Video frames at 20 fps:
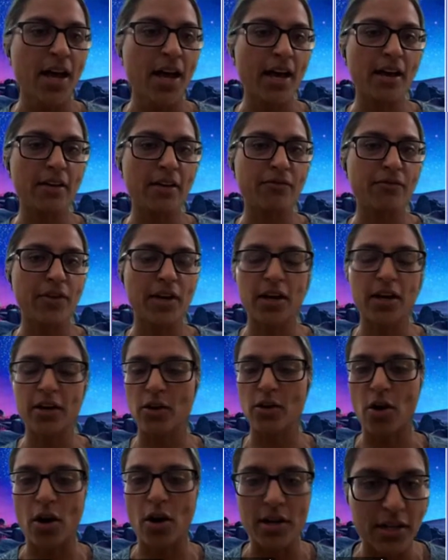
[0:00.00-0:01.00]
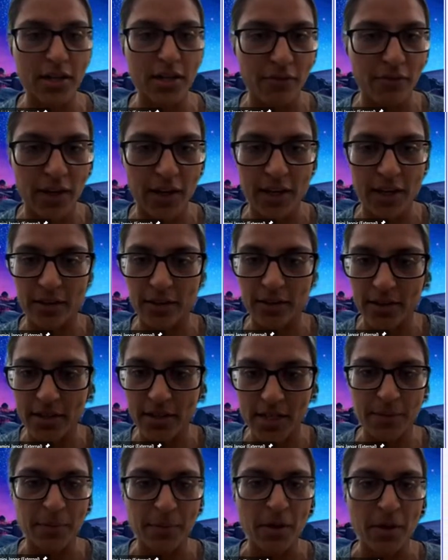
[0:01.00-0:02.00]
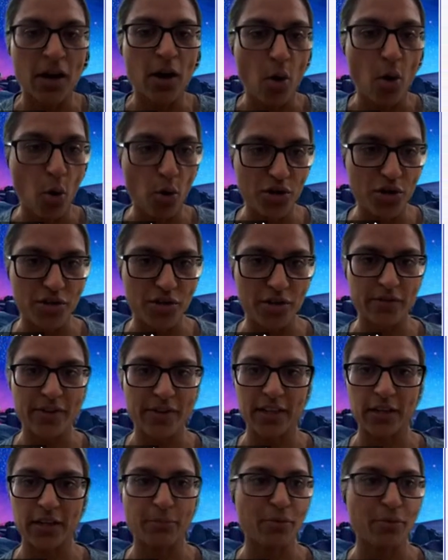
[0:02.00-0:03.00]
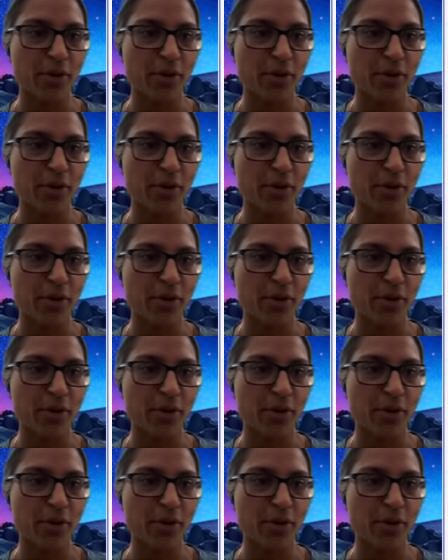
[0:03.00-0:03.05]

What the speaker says: and we are not living in the deep ocean where the